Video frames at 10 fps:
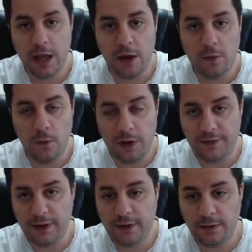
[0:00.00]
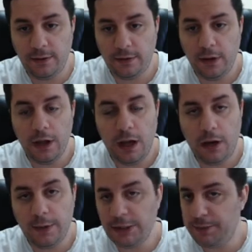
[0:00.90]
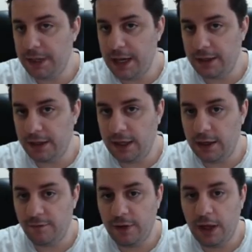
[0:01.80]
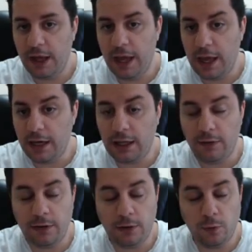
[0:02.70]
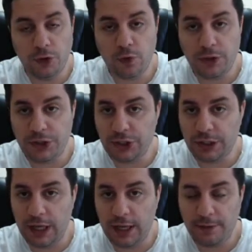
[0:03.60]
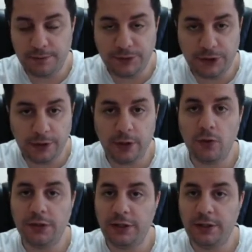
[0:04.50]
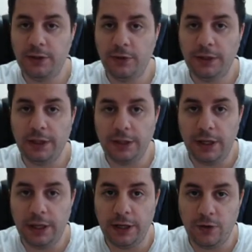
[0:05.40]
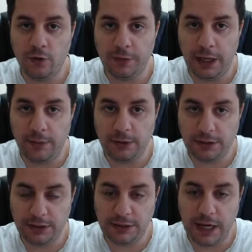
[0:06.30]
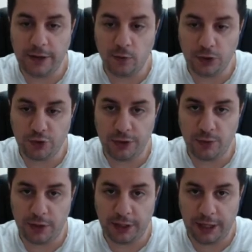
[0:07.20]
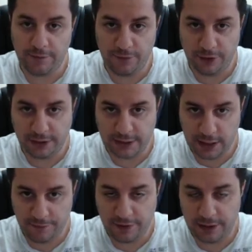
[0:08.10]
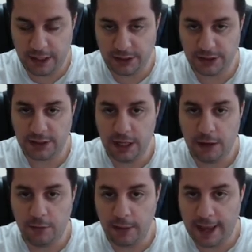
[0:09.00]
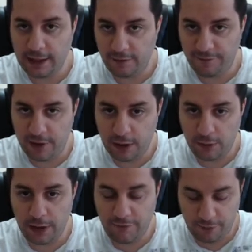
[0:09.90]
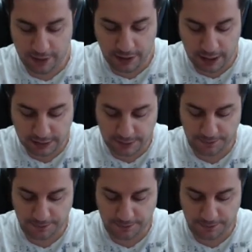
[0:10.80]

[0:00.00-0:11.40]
what they do, how much PI they give, and which one you should get, so you know what they're doing and you'll be able to decide which one you want to get for yourself and not just blindly follow everybody else.